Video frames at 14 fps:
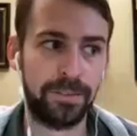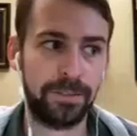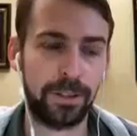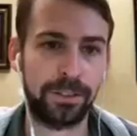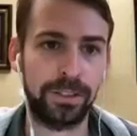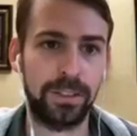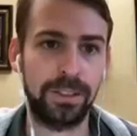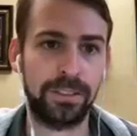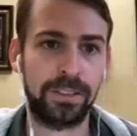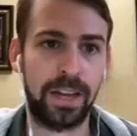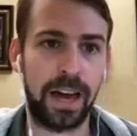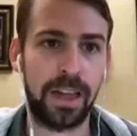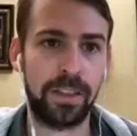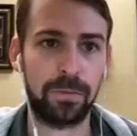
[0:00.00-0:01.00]
versus
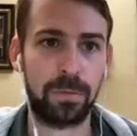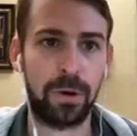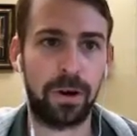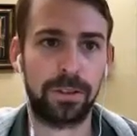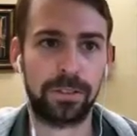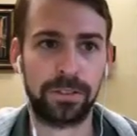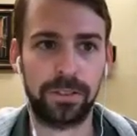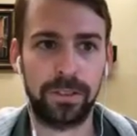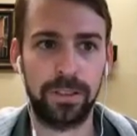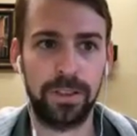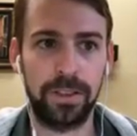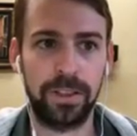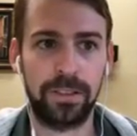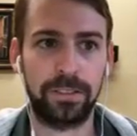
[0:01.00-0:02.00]
other parts
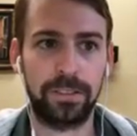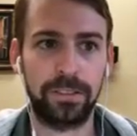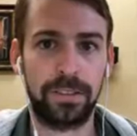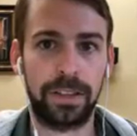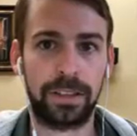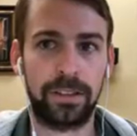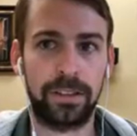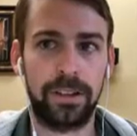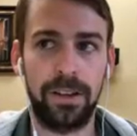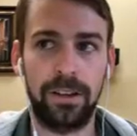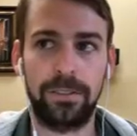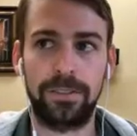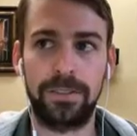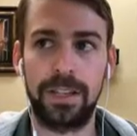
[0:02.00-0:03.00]
like
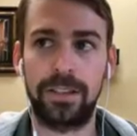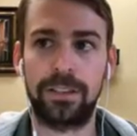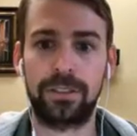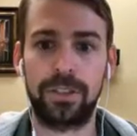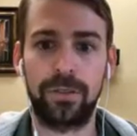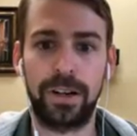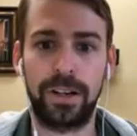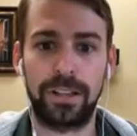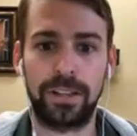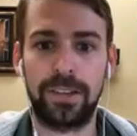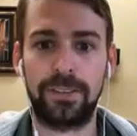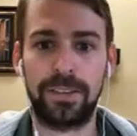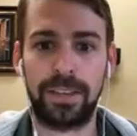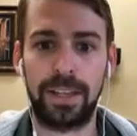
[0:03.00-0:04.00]
of dentistry where
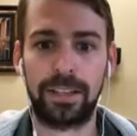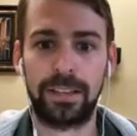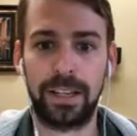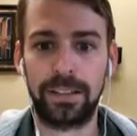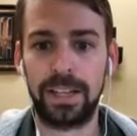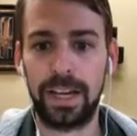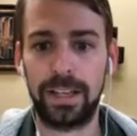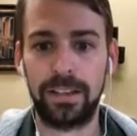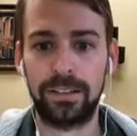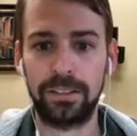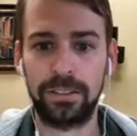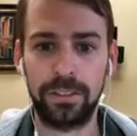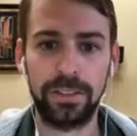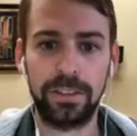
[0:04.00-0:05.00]
everything kind of
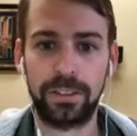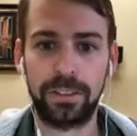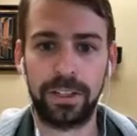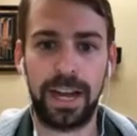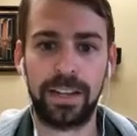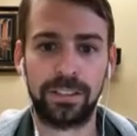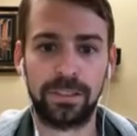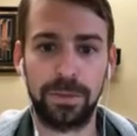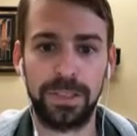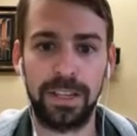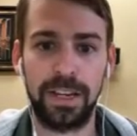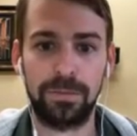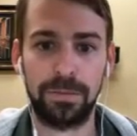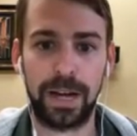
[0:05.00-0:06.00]
to a degree has to be
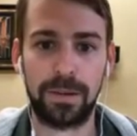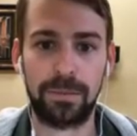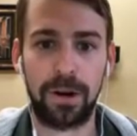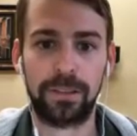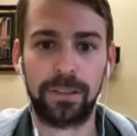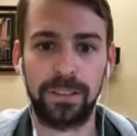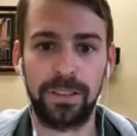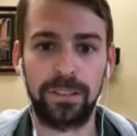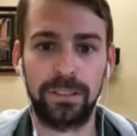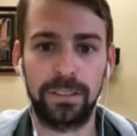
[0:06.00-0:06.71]
done by a person.